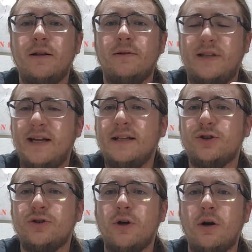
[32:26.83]
did it
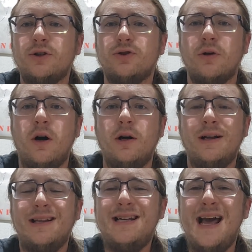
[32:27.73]
start
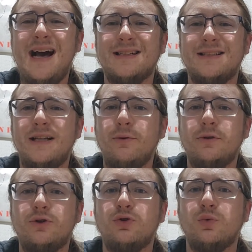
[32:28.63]
strong? Yes, it
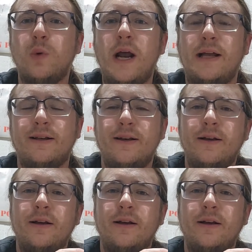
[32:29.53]
was great.